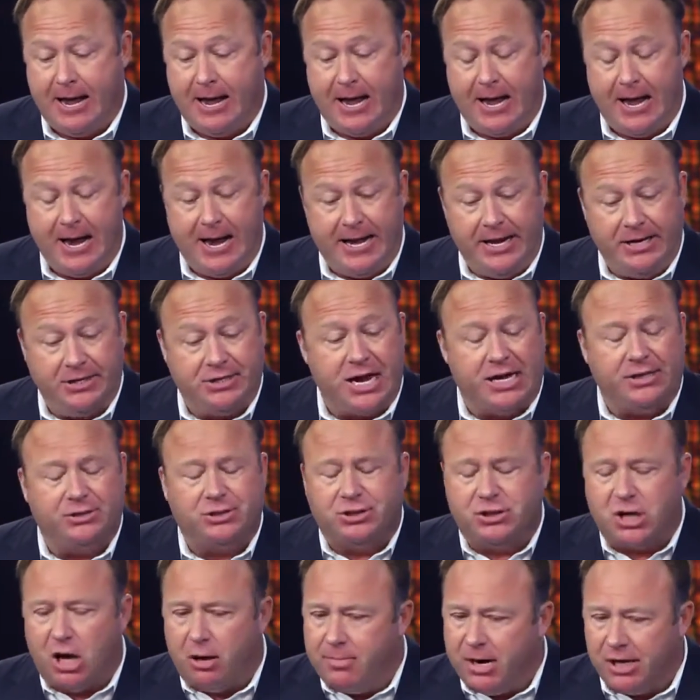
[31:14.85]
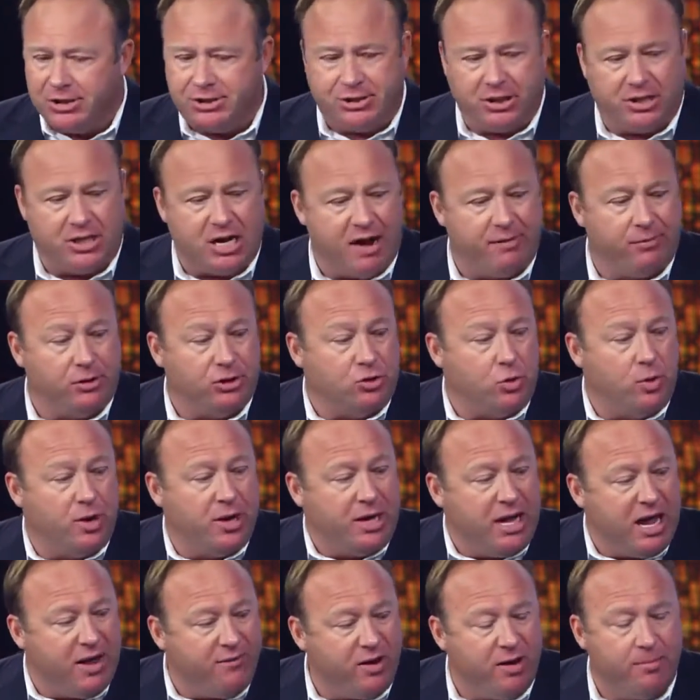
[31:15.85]
And he's got so much to cover. So
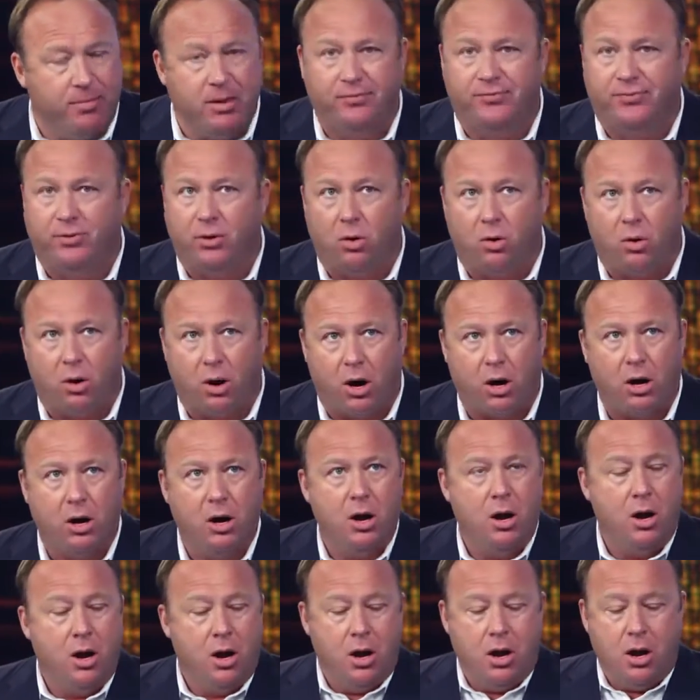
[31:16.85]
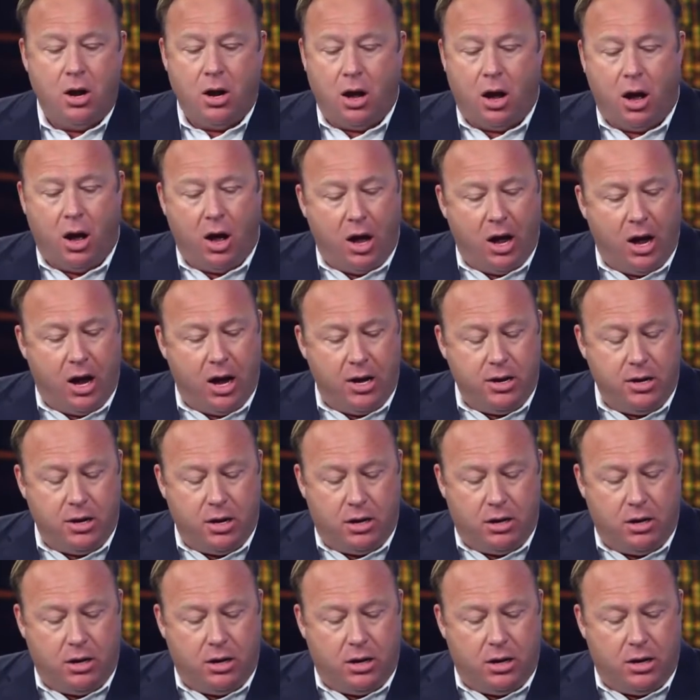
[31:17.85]
I want to give him the floor
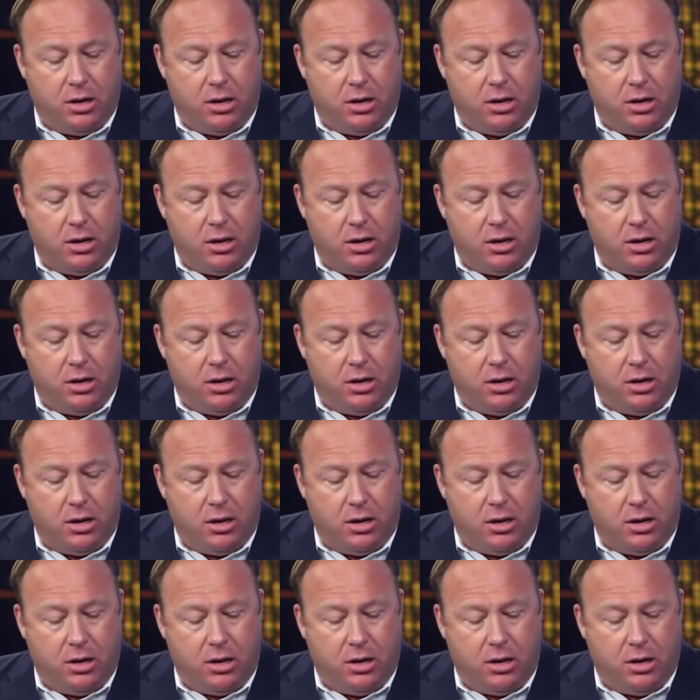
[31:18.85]
on